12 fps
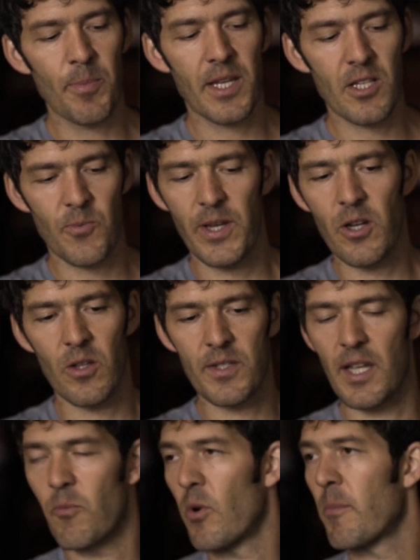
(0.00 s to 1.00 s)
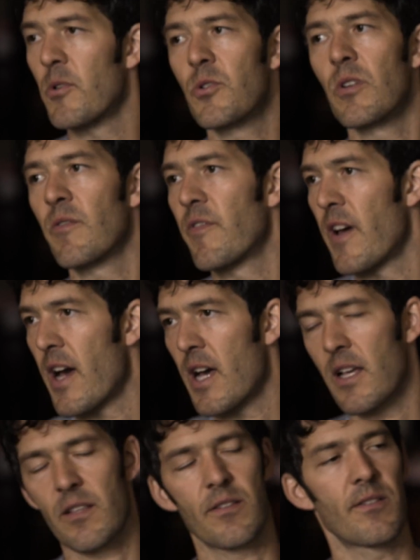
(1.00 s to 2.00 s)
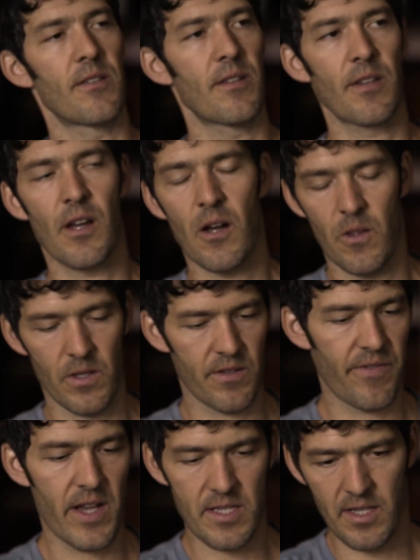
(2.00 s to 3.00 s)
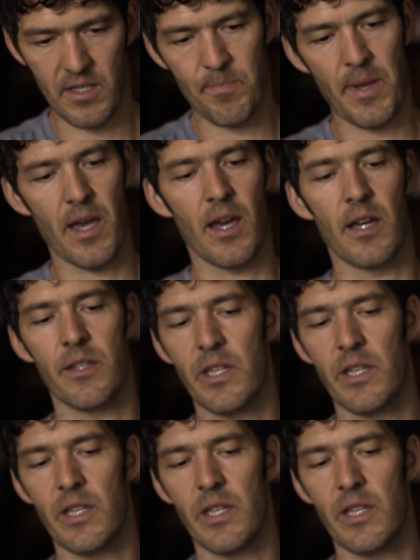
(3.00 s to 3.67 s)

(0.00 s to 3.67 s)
because we hear all the time women shouldn't fast, oh, this fasting is bad,